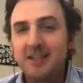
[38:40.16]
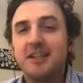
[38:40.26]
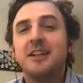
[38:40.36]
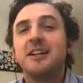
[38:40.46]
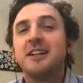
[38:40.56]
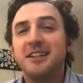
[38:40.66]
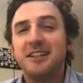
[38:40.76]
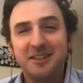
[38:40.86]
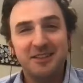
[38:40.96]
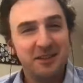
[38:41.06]
That's,
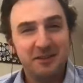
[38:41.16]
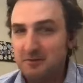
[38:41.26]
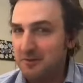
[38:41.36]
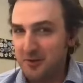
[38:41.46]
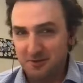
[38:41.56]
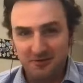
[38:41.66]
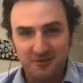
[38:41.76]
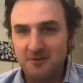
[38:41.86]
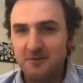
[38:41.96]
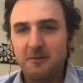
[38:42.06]
again, you can see
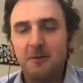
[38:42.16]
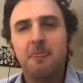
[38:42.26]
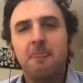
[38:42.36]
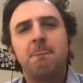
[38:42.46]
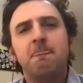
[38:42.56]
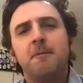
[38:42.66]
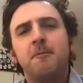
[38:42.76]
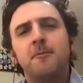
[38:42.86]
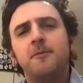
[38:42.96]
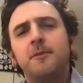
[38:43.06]
this happening as a